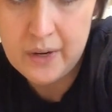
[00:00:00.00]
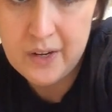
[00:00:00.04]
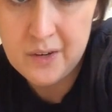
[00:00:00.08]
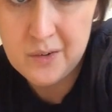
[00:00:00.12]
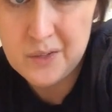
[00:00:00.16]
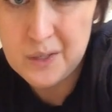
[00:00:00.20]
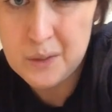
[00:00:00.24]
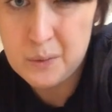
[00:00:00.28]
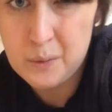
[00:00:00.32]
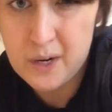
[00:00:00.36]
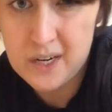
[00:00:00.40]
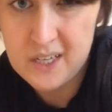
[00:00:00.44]
we
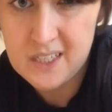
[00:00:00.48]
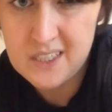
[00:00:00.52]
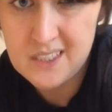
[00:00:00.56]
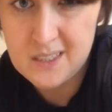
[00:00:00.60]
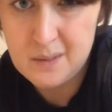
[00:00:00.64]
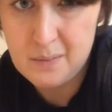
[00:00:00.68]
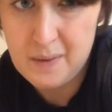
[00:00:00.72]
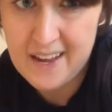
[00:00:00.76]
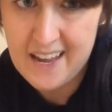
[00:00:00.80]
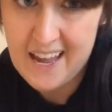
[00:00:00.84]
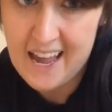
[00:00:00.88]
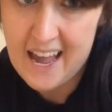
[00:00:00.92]
only wanted
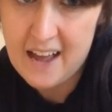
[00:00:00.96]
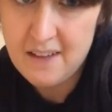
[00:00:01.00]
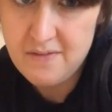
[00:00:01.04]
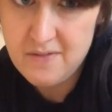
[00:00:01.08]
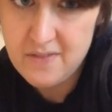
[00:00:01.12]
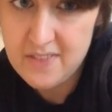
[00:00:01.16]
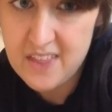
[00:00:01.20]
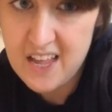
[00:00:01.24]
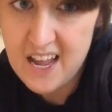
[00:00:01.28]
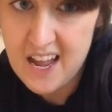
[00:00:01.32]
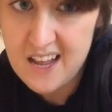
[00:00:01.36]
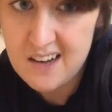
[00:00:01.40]
to make half
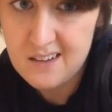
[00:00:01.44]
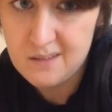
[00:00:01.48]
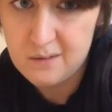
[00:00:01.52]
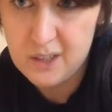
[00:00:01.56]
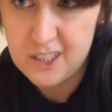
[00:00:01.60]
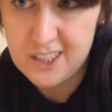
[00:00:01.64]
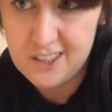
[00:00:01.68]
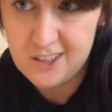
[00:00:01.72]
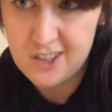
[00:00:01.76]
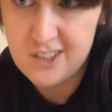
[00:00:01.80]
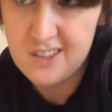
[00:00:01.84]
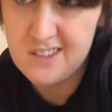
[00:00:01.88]
of that,
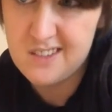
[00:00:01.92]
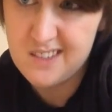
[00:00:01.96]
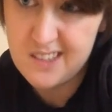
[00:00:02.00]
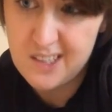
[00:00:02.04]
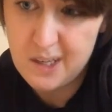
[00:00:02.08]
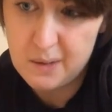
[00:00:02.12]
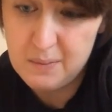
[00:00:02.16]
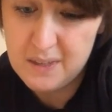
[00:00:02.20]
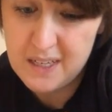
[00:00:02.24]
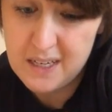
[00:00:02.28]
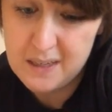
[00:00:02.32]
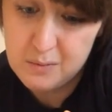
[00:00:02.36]
which
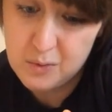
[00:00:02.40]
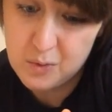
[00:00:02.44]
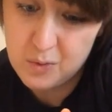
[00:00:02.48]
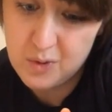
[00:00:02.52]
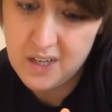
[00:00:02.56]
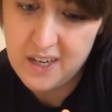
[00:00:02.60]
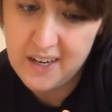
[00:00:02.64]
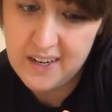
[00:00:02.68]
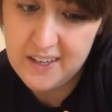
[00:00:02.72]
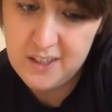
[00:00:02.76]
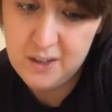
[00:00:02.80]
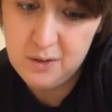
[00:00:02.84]
sometimes
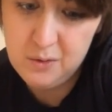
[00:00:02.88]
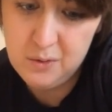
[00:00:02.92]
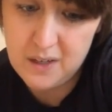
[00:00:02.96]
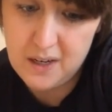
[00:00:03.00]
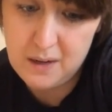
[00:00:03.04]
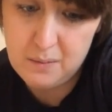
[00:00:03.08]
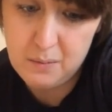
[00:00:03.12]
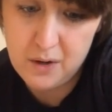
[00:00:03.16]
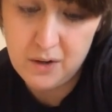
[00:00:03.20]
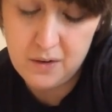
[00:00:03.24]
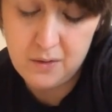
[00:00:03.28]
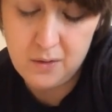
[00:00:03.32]
what I do when
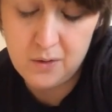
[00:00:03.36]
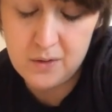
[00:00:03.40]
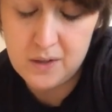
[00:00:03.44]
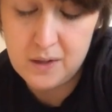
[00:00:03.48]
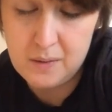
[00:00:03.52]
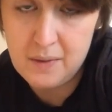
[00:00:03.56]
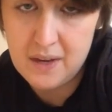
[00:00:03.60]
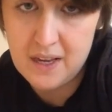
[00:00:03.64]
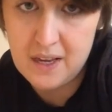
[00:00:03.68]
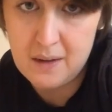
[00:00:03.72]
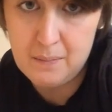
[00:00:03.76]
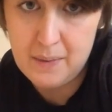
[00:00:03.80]
I'm
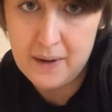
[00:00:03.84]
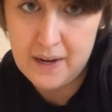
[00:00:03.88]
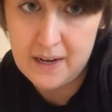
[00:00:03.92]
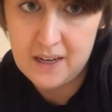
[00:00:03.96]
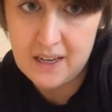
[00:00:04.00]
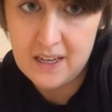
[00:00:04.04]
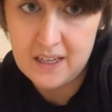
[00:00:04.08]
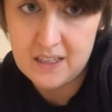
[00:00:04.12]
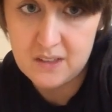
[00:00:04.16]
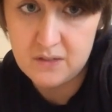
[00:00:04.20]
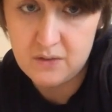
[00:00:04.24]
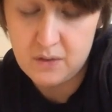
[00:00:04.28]
only making
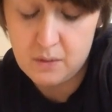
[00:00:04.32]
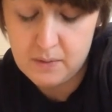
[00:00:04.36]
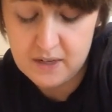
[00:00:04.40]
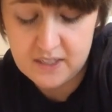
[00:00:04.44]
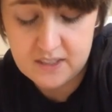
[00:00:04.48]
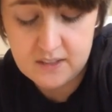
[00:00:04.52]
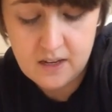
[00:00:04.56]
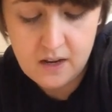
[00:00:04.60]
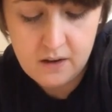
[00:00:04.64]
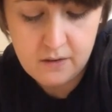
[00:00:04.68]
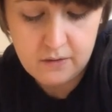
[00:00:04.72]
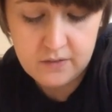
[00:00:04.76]
pancakes for
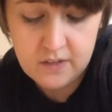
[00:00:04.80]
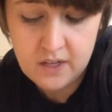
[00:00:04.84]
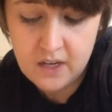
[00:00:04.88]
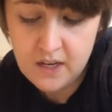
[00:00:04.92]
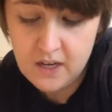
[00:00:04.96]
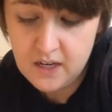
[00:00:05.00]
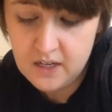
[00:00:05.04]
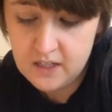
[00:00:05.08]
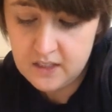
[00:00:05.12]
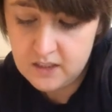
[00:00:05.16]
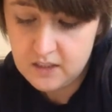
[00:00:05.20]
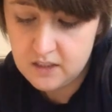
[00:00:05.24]
myself,
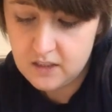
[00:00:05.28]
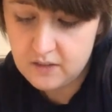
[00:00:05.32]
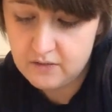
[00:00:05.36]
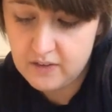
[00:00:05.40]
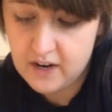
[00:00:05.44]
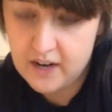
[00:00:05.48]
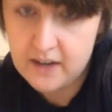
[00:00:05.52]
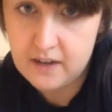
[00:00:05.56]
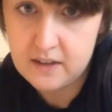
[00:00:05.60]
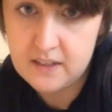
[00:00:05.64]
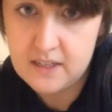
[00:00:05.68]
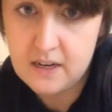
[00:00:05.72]

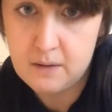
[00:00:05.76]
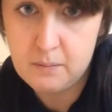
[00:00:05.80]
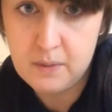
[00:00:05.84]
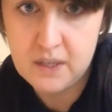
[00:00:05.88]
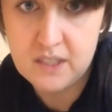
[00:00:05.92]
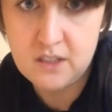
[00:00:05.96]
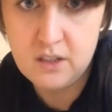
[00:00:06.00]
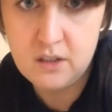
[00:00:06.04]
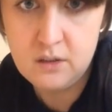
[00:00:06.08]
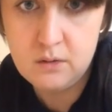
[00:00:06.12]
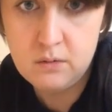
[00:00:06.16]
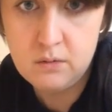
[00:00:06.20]
divide it down
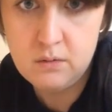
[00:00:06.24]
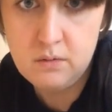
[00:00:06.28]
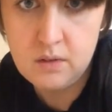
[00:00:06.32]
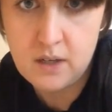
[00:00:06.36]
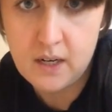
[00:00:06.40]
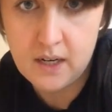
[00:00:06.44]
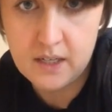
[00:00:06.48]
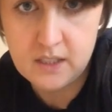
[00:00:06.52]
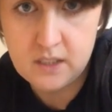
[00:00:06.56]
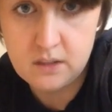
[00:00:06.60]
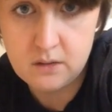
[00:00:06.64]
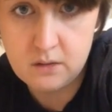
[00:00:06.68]
by 2
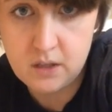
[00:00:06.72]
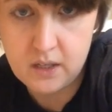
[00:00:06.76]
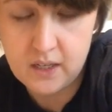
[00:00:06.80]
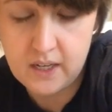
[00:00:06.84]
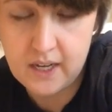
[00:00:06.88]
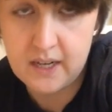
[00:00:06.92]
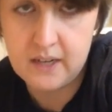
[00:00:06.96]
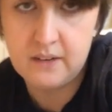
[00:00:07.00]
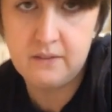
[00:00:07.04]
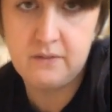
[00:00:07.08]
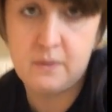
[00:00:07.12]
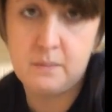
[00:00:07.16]
and you can
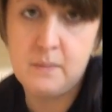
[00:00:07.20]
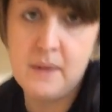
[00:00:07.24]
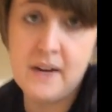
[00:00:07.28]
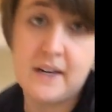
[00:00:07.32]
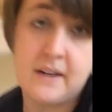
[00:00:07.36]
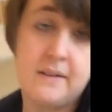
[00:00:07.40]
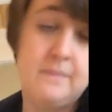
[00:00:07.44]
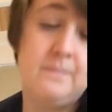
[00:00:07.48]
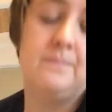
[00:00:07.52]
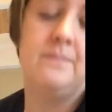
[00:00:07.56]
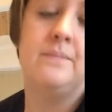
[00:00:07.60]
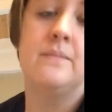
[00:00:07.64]
get it from
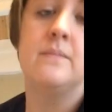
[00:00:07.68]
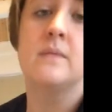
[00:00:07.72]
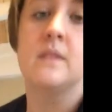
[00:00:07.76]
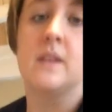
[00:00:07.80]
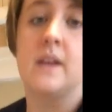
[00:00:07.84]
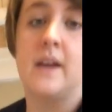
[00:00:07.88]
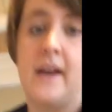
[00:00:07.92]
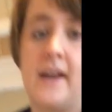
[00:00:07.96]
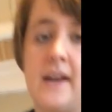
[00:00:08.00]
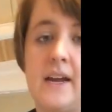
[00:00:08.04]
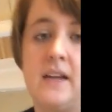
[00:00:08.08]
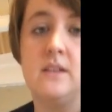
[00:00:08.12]
there.
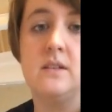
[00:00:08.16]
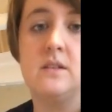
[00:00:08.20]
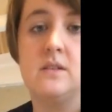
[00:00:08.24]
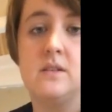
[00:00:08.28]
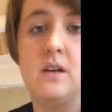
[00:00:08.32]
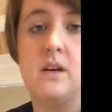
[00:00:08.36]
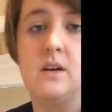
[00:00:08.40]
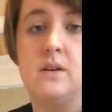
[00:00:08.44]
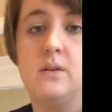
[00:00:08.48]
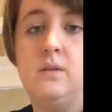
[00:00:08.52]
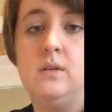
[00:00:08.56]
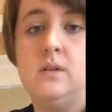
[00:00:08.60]
Okay,
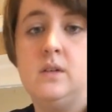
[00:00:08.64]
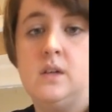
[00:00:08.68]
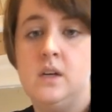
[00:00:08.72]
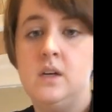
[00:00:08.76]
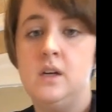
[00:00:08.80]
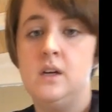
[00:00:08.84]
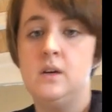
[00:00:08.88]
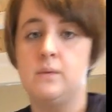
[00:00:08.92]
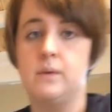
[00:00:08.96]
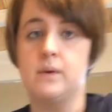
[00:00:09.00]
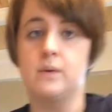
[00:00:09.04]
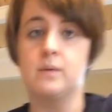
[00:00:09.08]
so
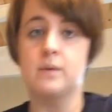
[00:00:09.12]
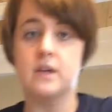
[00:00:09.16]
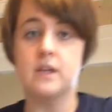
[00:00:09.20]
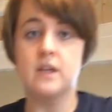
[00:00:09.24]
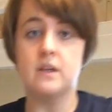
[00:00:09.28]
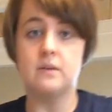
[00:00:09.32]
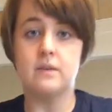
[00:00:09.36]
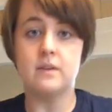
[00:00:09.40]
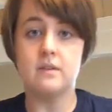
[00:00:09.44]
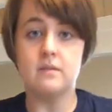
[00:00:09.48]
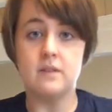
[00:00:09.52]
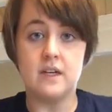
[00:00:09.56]
when
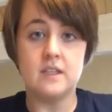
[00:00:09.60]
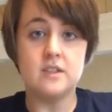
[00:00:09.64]
working with